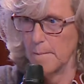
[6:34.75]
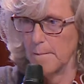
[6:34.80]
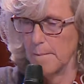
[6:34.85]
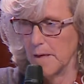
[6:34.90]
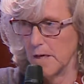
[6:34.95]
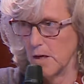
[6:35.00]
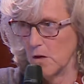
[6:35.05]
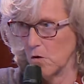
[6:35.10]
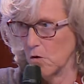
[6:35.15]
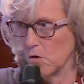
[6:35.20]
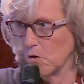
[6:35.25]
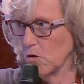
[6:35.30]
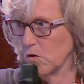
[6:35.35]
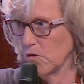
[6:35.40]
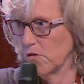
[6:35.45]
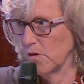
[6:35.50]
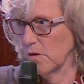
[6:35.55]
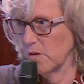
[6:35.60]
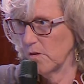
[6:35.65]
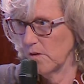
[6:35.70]

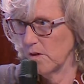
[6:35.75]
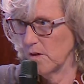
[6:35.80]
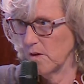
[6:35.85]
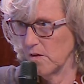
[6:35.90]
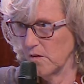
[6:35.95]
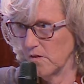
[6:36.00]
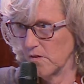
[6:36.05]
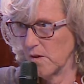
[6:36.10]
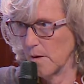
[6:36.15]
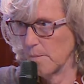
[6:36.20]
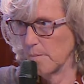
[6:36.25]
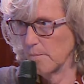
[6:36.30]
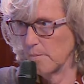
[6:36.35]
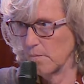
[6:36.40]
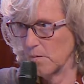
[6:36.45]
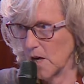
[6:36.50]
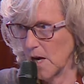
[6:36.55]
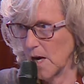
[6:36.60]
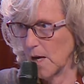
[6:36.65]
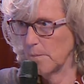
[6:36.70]
because there is some
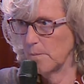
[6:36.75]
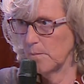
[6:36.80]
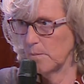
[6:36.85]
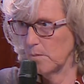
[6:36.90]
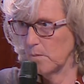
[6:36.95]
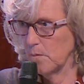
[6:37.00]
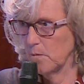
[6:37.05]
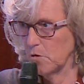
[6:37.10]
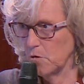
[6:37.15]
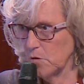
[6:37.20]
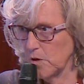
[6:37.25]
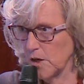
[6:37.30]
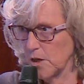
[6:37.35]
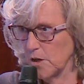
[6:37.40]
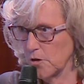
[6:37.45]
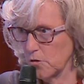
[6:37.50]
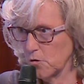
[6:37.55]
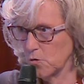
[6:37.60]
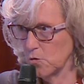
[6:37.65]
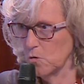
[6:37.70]
time you
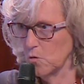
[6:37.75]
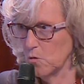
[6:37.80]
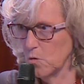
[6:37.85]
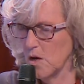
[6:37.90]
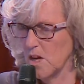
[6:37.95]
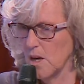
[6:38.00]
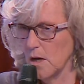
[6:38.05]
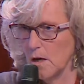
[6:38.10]
need to